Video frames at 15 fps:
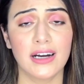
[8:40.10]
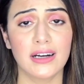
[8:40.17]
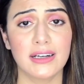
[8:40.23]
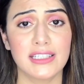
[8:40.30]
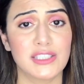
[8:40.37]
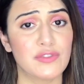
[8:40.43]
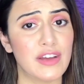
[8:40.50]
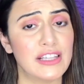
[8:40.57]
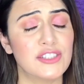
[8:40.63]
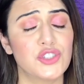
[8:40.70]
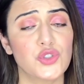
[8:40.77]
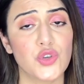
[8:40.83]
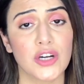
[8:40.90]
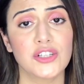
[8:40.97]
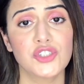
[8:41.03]
Is well
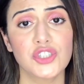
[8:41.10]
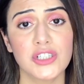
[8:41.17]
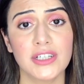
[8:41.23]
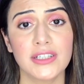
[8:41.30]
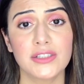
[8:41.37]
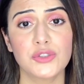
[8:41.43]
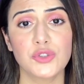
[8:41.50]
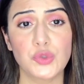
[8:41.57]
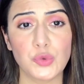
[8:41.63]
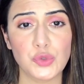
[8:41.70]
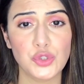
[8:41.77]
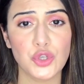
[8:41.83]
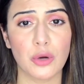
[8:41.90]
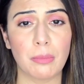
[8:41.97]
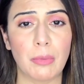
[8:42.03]
structured,
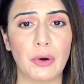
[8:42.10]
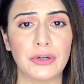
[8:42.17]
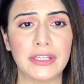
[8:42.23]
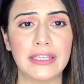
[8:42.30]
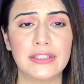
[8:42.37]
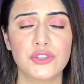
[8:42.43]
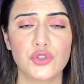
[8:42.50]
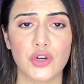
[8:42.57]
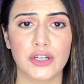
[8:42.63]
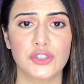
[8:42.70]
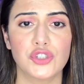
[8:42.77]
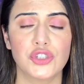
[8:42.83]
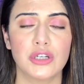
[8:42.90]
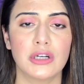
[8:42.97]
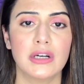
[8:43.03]
suits your body
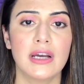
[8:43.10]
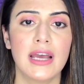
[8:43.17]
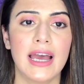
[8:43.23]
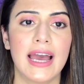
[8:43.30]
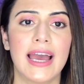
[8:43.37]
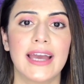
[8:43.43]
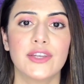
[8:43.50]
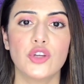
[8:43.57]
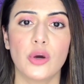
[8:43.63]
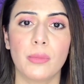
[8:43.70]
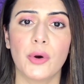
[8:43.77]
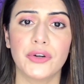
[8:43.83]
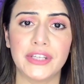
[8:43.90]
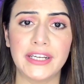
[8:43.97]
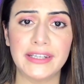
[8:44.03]
structure and your
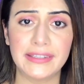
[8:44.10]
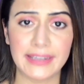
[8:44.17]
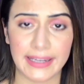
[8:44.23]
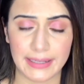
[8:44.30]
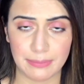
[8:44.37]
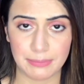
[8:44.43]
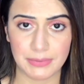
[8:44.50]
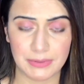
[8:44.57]
body type.